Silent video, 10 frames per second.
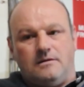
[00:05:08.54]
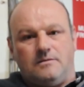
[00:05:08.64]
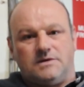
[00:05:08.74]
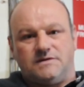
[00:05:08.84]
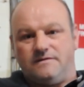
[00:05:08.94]

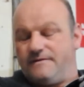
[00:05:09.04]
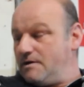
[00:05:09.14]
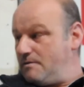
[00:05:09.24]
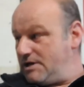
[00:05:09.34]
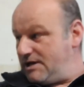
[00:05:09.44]
Well, so
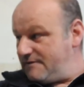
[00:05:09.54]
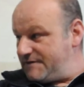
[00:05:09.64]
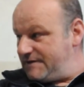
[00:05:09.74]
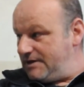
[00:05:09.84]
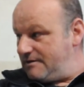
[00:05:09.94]
far what I have
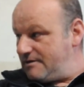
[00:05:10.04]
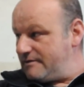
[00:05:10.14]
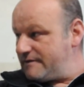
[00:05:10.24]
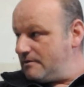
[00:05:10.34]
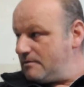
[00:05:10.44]
seen,
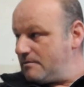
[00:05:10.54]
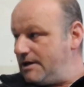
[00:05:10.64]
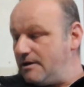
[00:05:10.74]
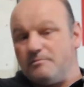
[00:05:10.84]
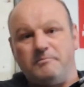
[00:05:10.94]
there's no
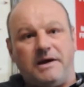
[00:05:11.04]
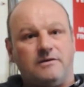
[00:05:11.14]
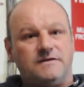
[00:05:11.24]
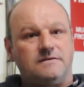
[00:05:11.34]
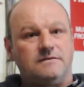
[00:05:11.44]
really
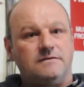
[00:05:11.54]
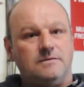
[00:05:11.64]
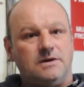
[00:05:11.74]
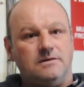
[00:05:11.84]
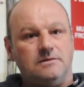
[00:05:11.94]
comparison
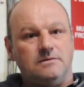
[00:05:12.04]
to it.